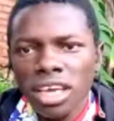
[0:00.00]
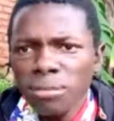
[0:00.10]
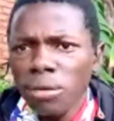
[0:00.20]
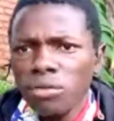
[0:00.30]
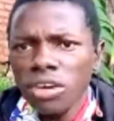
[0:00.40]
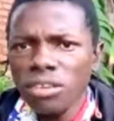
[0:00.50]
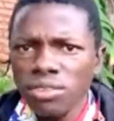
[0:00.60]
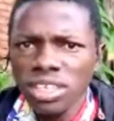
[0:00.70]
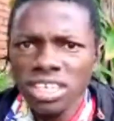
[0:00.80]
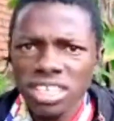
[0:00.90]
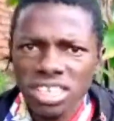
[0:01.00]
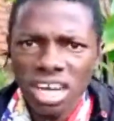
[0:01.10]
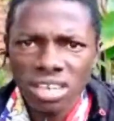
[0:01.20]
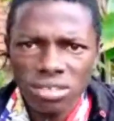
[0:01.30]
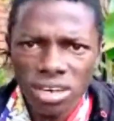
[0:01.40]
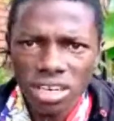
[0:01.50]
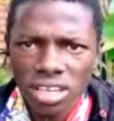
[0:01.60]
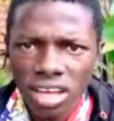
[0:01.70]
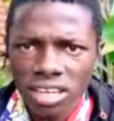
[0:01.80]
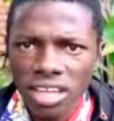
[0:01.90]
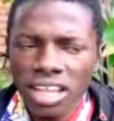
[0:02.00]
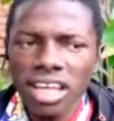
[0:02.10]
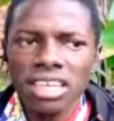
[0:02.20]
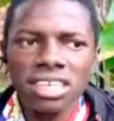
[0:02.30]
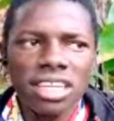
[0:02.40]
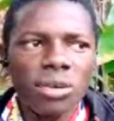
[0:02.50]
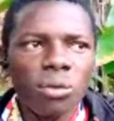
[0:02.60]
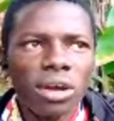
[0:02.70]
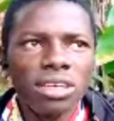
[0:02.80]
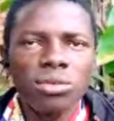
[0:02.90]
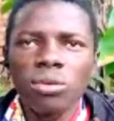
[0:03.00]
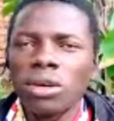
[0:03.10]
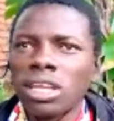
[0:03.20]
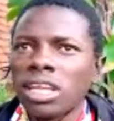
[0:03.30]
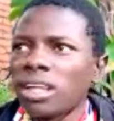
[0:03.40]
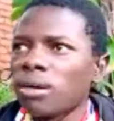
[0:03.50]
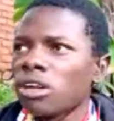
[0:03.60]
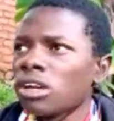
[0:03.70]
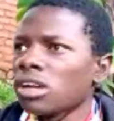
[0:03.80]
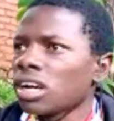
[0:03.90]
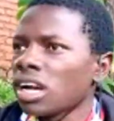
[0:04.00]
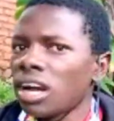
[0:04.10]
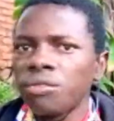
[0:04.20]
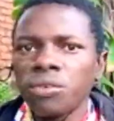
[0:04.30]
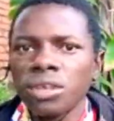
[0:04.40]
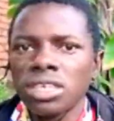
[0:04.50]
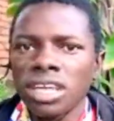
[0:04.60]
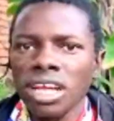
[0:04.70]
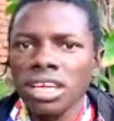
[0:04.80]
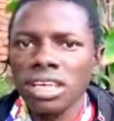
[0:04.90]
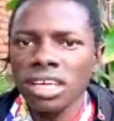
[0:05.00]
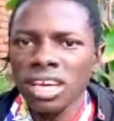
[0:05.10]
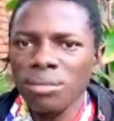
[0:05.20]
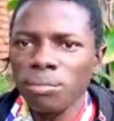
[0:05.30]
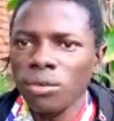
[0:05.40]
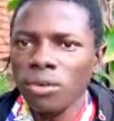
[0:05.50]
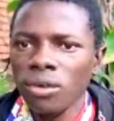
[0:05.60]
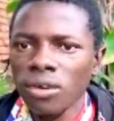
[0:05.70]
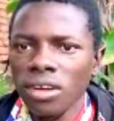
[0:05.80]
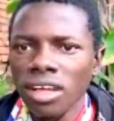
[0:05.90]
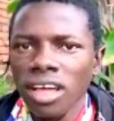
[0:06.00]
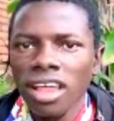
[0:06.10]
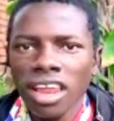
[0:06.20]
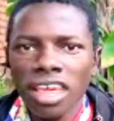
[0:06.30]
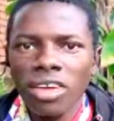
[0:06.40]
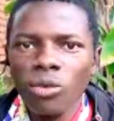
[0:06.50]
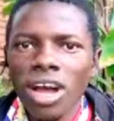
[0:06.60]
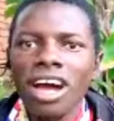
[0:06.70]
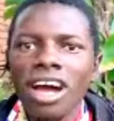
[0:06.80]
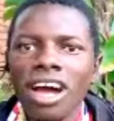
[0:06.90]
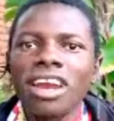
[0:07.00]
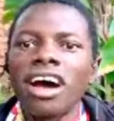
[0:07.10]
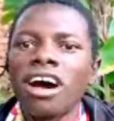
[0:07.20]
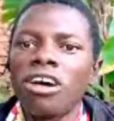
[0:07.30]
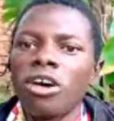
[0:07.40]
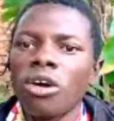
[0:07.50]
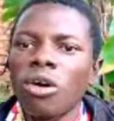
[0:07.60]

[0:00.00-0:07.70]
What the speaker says: camp of refugees actually, and others they went to another countries like camp, you know, like Uganda.